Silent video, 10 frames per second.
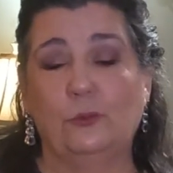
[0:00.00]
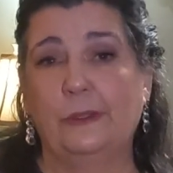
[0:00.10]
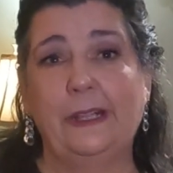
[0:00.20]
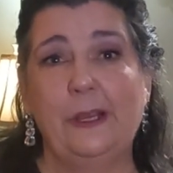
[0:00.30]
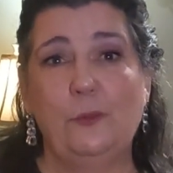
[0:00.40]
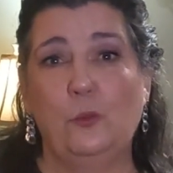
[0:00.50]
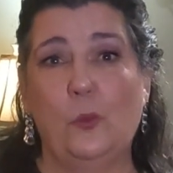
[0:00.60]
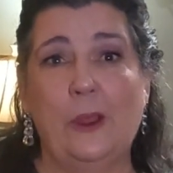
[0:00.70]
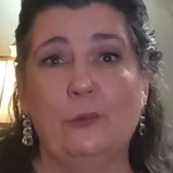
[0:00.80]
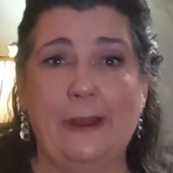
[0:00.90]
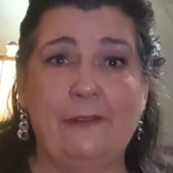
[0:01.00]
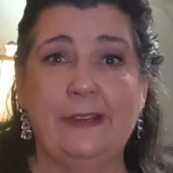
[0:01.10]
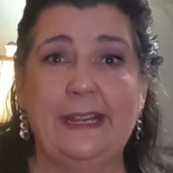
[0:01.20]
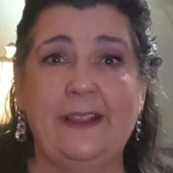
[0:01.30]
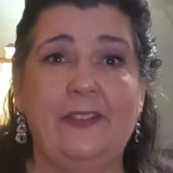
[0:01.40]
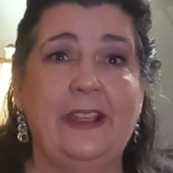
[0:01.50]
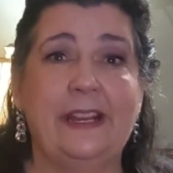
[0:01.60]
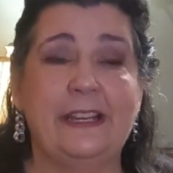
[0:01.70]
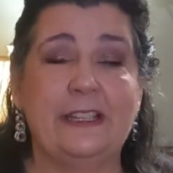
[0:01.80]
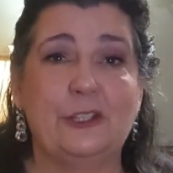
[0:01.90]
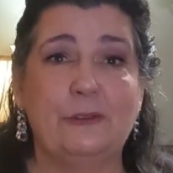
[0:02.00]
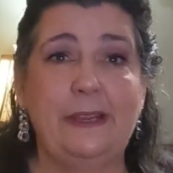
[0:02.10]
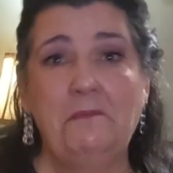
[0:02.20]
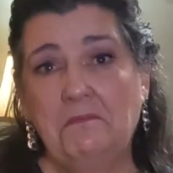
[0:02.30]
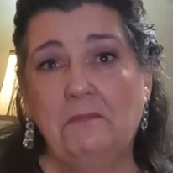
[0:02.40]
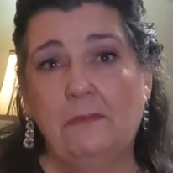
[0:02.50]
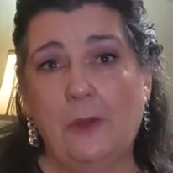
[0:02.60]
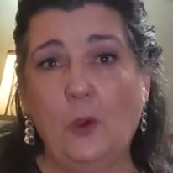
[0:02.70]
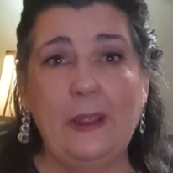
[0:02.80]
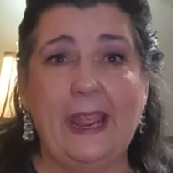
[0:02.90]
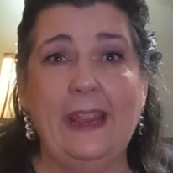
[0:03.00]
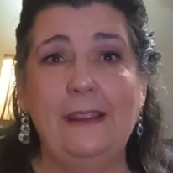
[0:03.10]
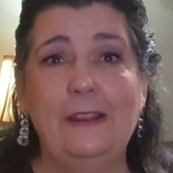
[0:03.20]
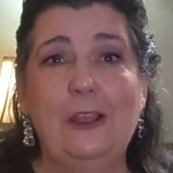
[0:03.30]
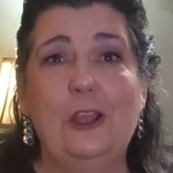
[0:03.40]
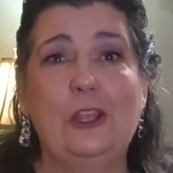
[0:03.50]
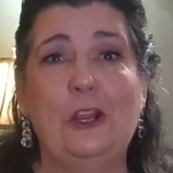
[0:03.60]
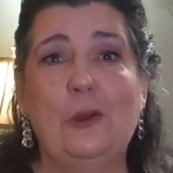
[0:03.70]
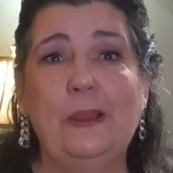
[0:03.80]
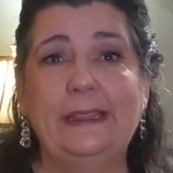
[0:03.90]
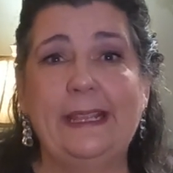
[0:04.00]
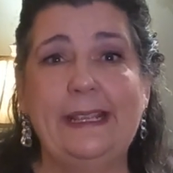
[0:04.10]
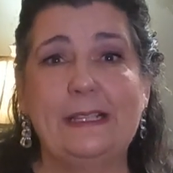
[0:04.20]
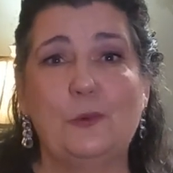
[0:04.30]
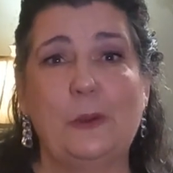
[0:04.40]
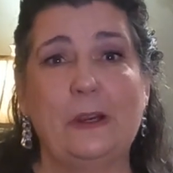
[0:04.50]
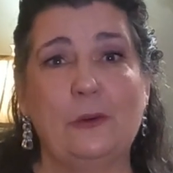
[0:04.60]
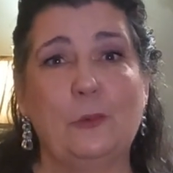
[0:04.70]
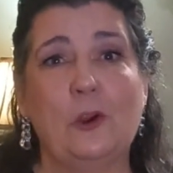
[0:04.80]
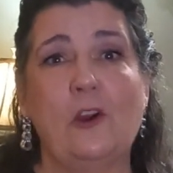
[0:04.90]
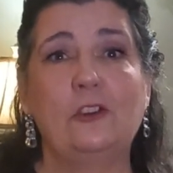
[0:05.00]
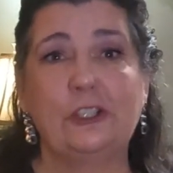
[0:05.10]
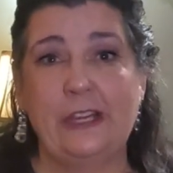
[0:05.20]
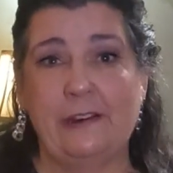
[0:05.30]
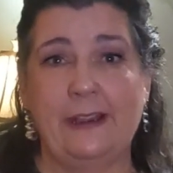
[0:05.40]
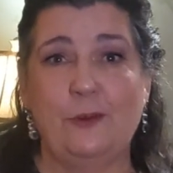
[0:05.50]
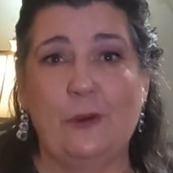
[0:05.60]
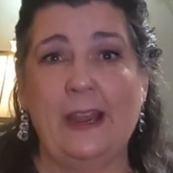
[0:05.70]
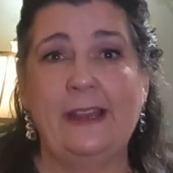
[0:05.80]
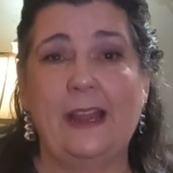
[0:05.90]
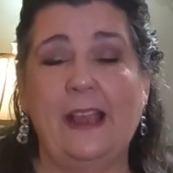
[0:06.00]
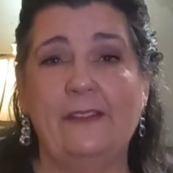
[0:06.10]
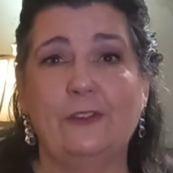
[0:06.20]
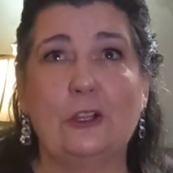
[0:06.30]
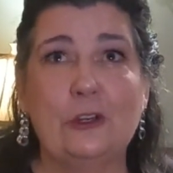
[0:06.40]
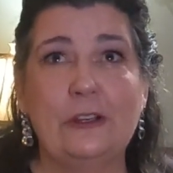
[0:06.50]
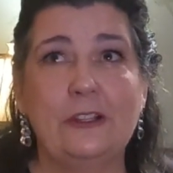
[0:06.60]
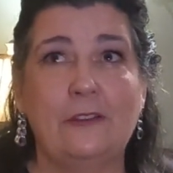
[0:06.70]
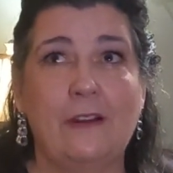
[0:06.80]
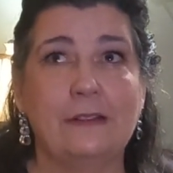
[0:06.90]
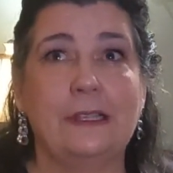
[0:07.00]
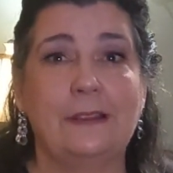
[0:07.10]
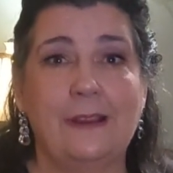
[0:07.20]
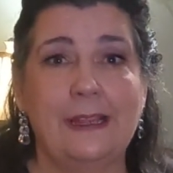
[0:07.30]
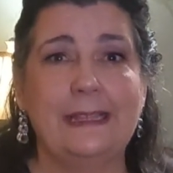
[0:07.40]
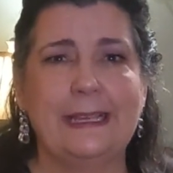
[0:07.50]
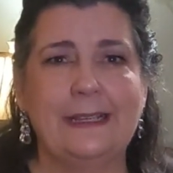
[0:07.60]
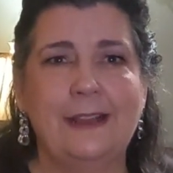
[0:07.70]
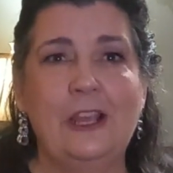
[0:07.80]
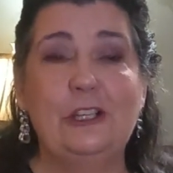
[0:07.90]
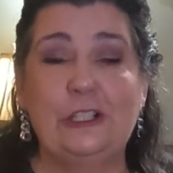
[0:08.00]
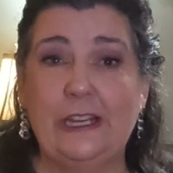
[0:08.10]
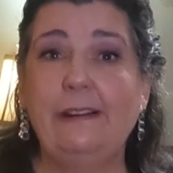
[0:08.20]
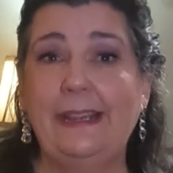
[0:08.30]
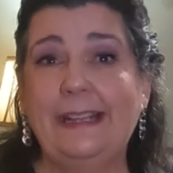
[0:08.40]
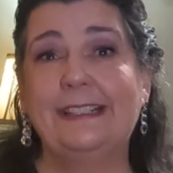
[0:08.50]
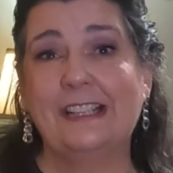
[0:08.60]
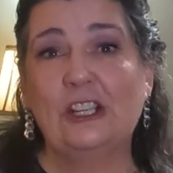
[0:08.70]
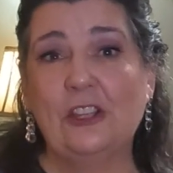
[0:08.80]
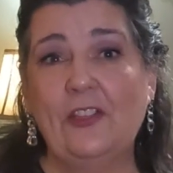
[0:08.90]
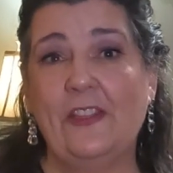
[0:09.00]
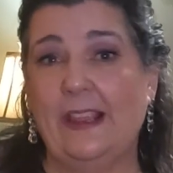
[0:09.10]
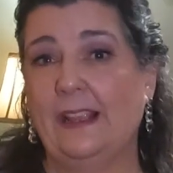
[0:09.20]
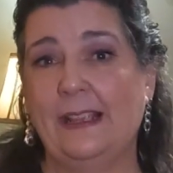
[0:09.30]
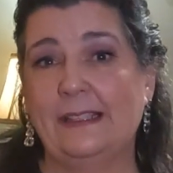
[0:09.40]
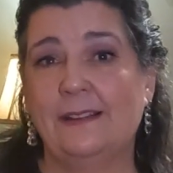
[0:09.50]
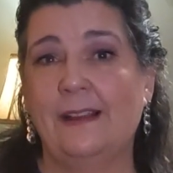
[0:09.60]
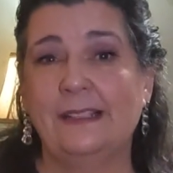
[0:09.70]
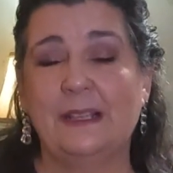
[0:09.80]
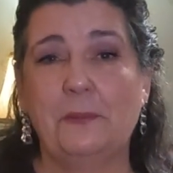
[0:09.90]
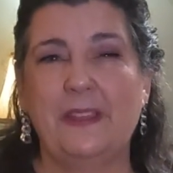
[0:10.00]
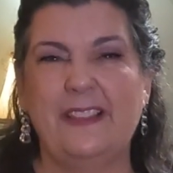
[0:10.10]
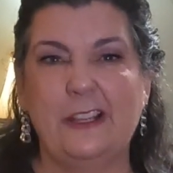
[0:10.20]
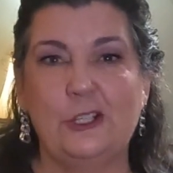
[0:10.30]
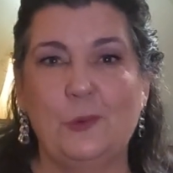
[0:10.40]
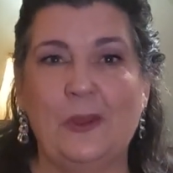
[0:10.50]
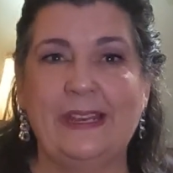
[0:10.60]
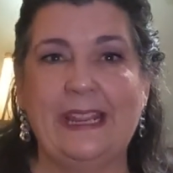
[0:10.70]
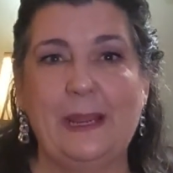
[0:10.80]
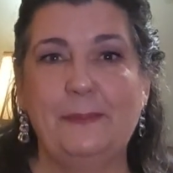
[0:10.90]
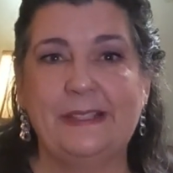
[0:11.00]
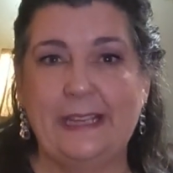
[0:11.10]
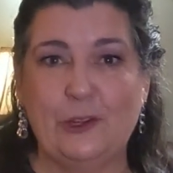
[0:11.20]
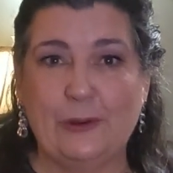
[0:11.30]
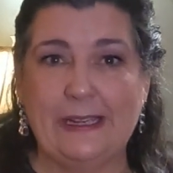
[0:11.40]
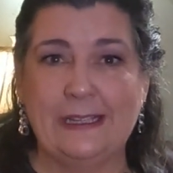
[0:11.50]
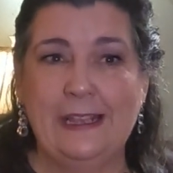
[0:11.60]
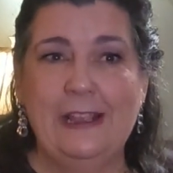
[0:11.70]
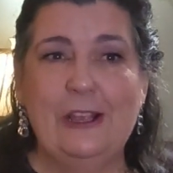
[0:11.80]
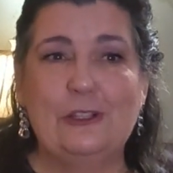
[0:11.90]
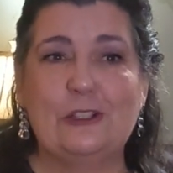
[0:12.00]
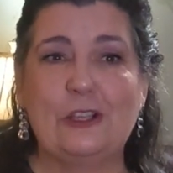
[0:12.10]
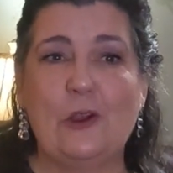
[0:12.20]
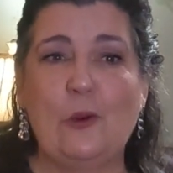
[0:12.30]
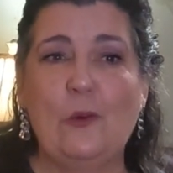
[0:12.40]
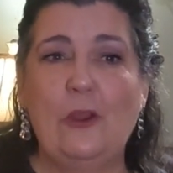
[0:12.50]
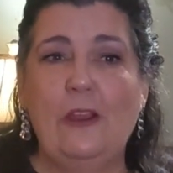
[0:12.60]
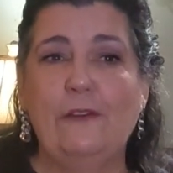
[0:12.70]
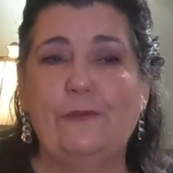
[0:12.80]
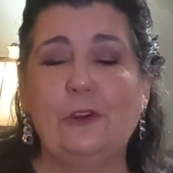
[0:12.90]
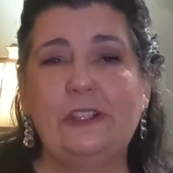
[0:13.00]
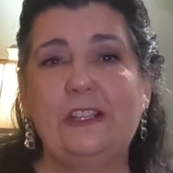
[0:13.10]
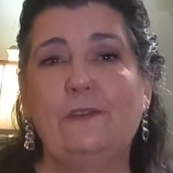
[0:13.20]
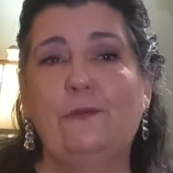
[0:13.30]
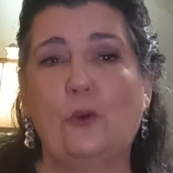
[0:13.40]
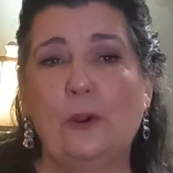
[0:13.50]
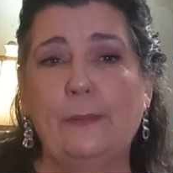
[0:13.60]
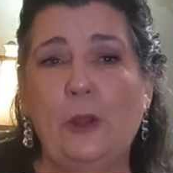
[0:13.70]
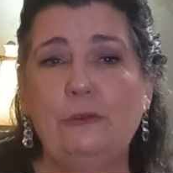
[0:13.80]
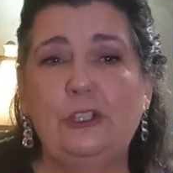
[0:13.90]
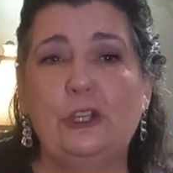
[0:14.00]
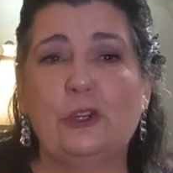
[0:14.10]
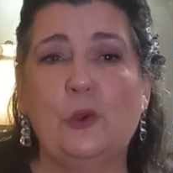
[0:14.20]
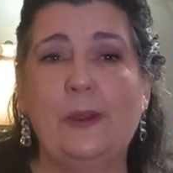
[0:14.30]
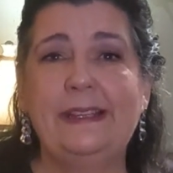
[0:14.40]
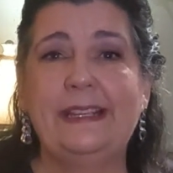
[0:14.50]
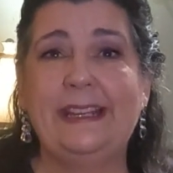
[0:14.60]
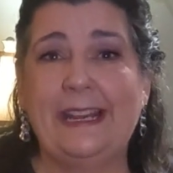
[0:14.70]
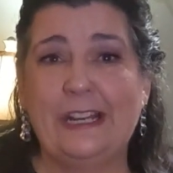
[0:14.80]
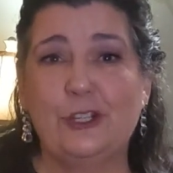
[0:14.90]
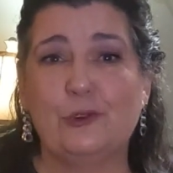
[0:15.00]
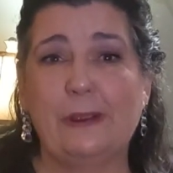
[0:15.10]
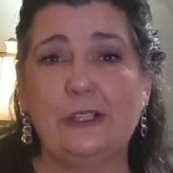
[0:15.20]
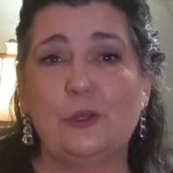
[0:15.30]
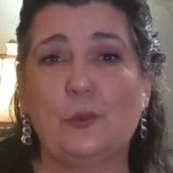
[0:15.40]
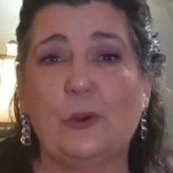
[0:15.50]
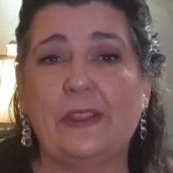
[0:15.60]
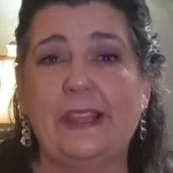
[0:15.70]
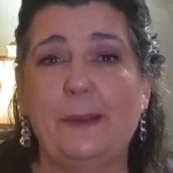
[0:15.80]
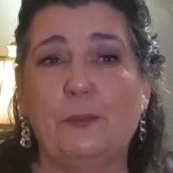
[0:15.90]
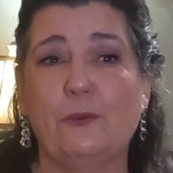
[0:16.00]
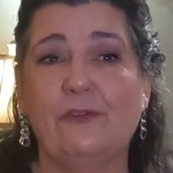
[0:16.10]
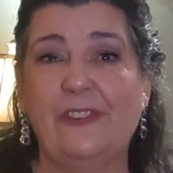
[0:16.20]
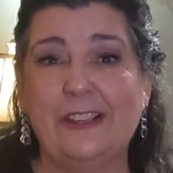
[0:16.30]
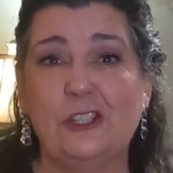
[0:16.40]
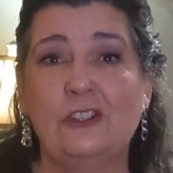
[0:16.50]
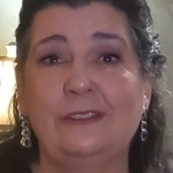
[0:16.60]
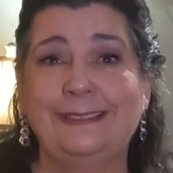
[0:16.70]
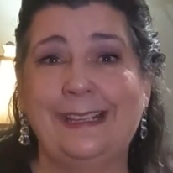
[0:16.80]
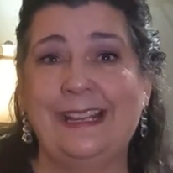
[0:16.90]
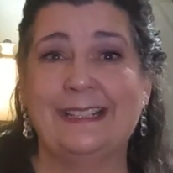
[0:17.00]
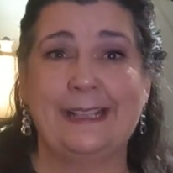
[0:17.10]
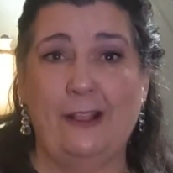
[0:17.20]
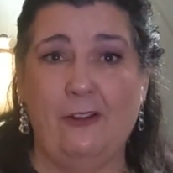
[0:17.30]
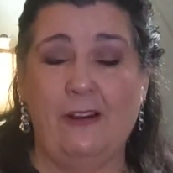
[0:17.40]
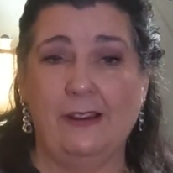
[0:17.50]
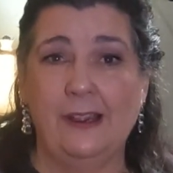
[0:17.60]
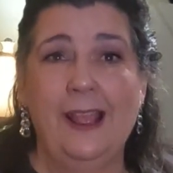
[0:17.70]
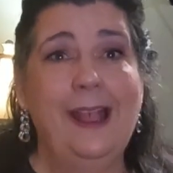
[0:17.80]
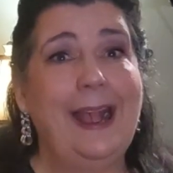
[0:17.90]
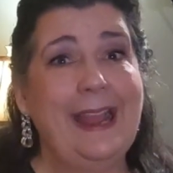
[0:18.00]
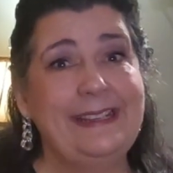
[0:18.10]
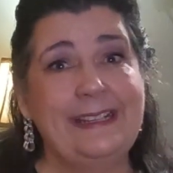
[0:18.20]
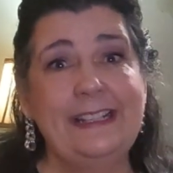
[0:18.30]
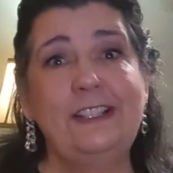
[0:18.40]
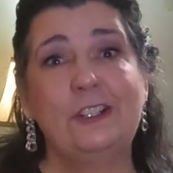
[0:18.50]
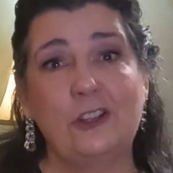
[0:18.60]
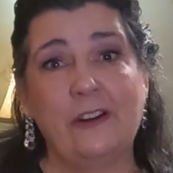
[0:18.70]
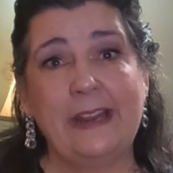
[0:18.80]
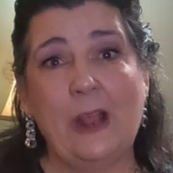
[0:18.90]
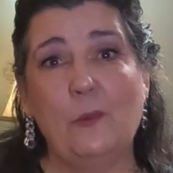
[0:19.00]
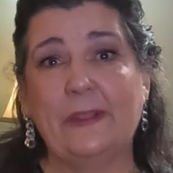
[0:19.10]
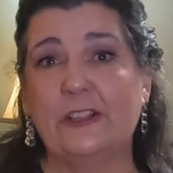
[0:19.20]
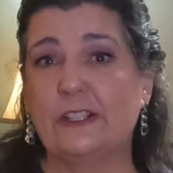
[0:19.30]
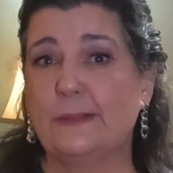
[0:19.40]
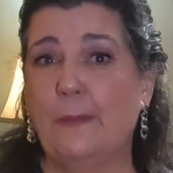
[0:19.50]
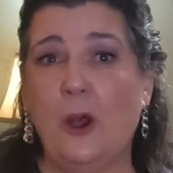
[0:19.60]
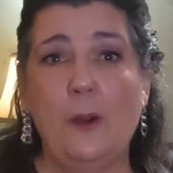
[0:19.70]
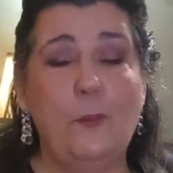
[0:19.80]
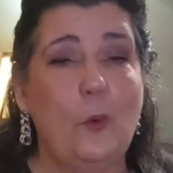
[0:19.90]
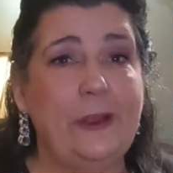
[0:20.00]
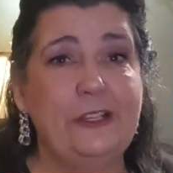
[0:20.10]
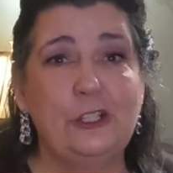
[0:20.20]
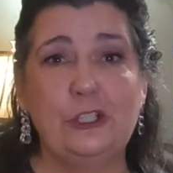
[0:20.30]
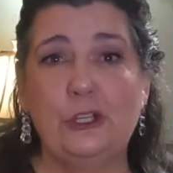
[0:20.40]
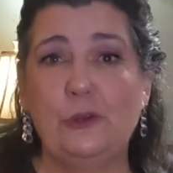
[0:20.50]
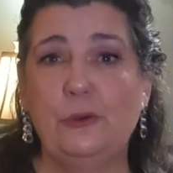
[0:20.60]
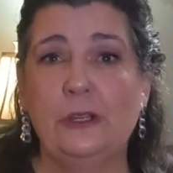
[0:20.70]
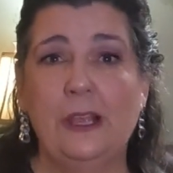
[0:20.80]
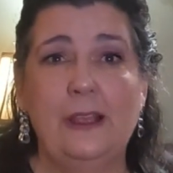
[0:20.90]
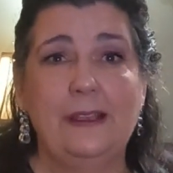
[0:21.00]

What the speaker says: really well-rounded in the industry? Okay. At least we're all sharing, right? I've learned along the line that sharing is a good thing. It's not something that you want to keep secret. So first and foremost, you're going to need a trustworthy professional DSLR. I did start out with a small point and shoot